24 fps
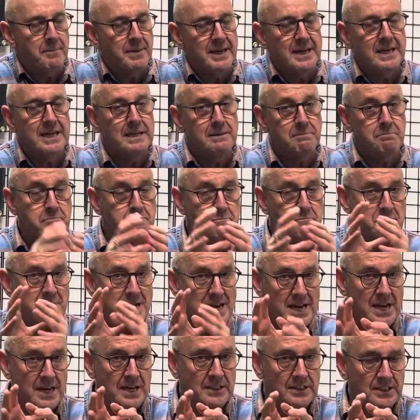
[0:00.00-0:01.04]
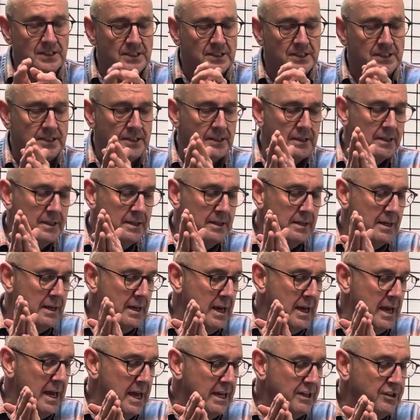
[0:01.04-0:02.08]
in men's
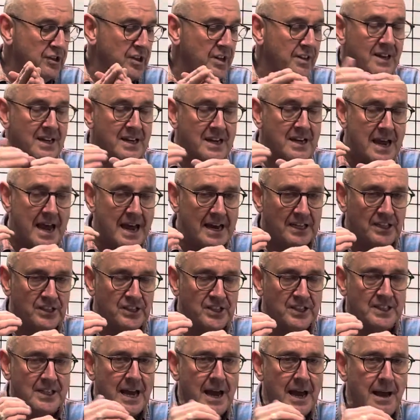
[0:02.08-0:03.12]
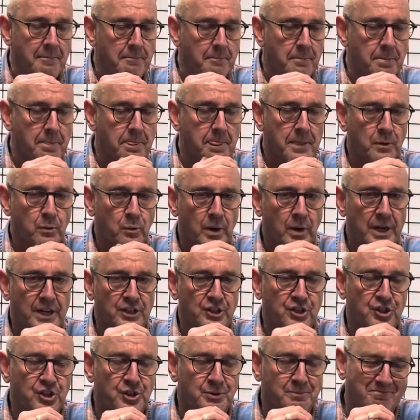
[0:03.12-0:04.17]
to the next step,
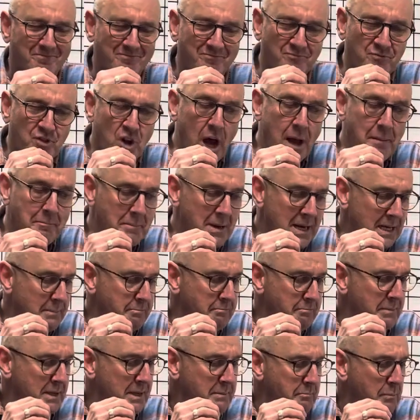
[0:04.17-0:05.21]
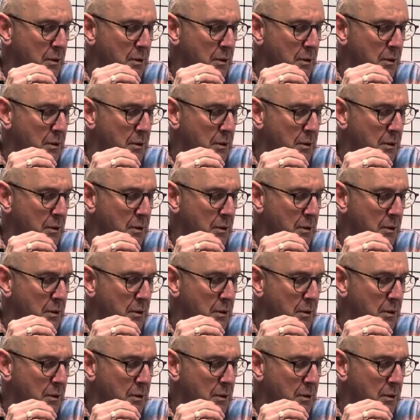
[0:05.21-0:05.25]
which not many people